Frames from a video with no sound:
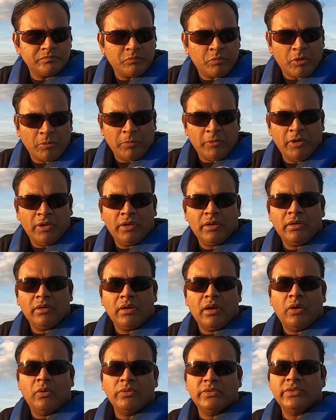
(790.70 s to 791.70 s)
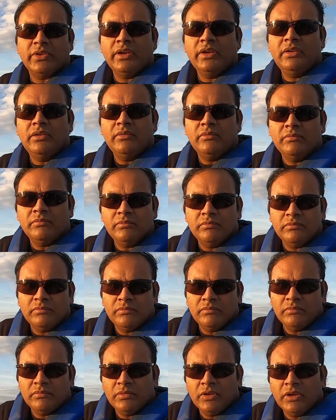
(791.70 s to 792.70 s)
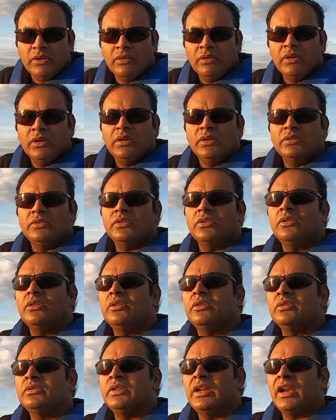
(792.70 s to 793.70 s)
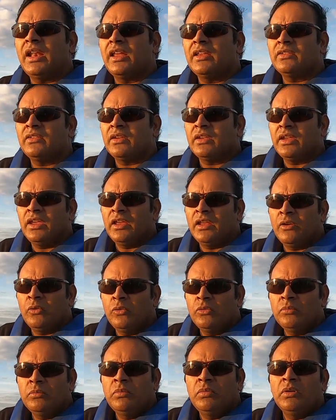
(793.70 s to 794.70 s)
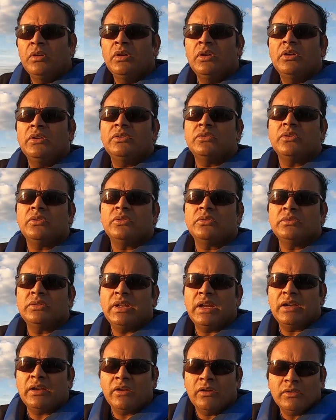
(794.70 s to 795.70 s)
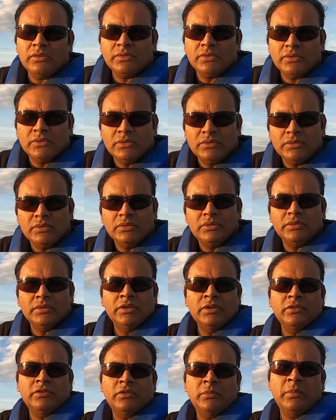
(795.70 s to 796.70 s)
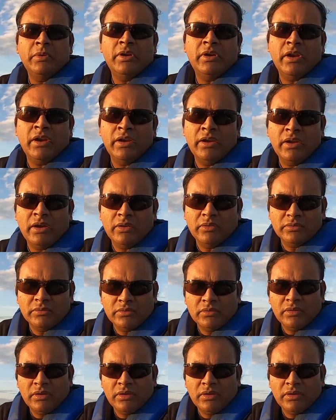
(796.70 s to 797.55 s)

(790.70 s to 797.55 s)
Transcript: propeller outside, so that has a gear loop, so that also needs to be drained out,